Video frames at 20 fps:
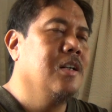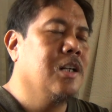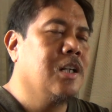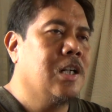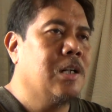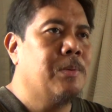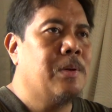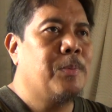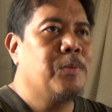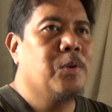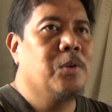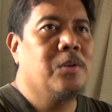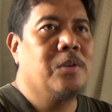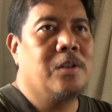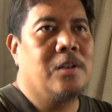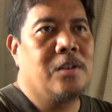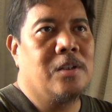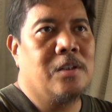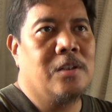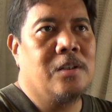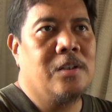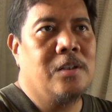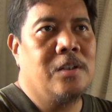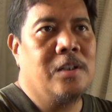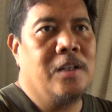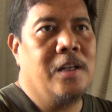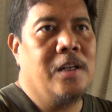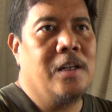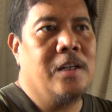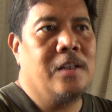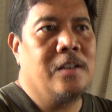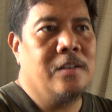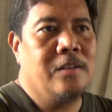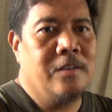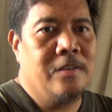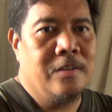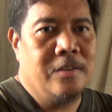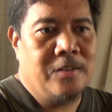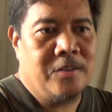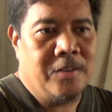come up to her and